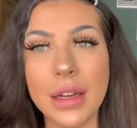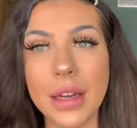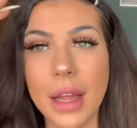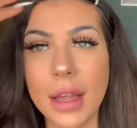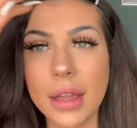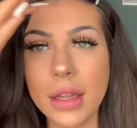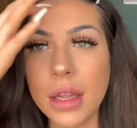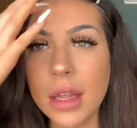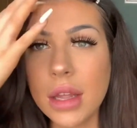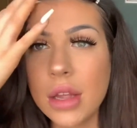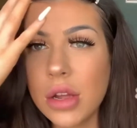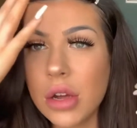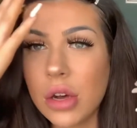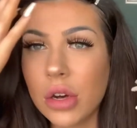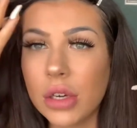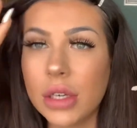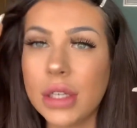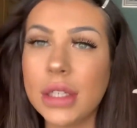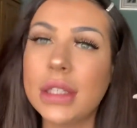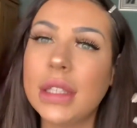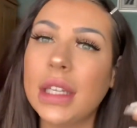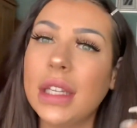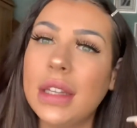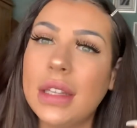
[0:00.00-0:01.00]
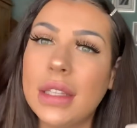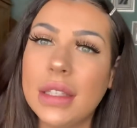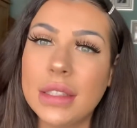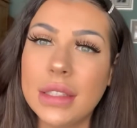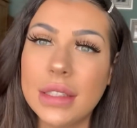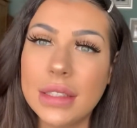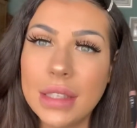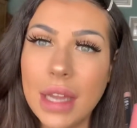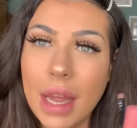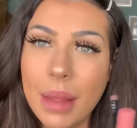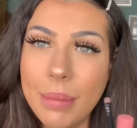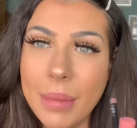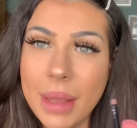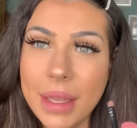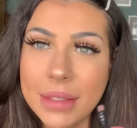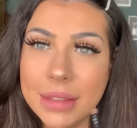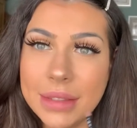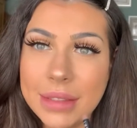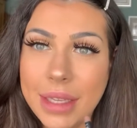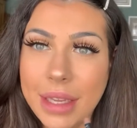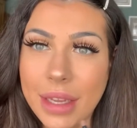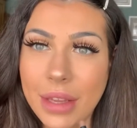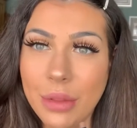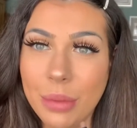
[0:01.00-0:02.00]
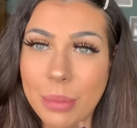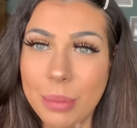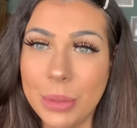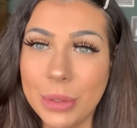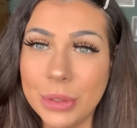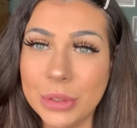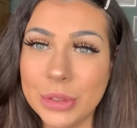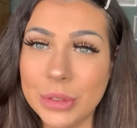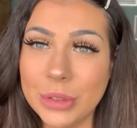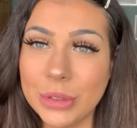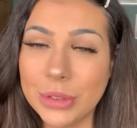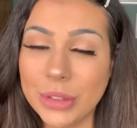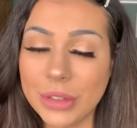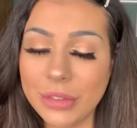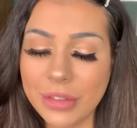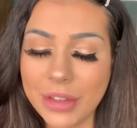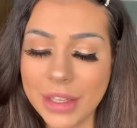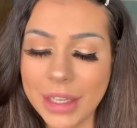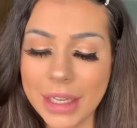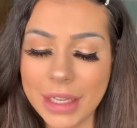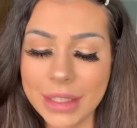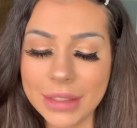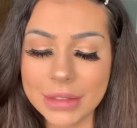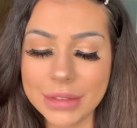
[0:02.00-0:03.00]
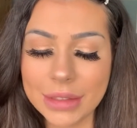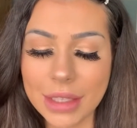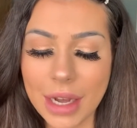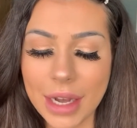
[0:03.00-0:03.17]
Like, honestly, this is like my 6th bottle of this.